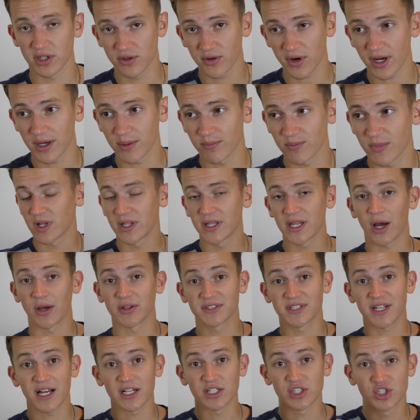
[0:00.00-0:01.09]
great. Now
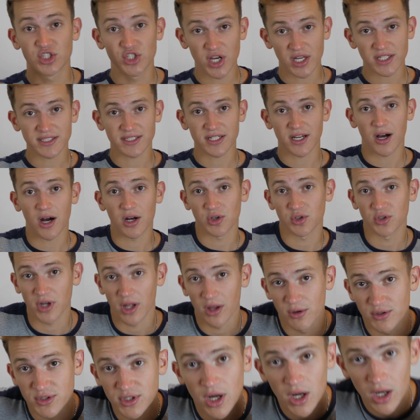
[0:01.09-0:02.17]
it's not just $100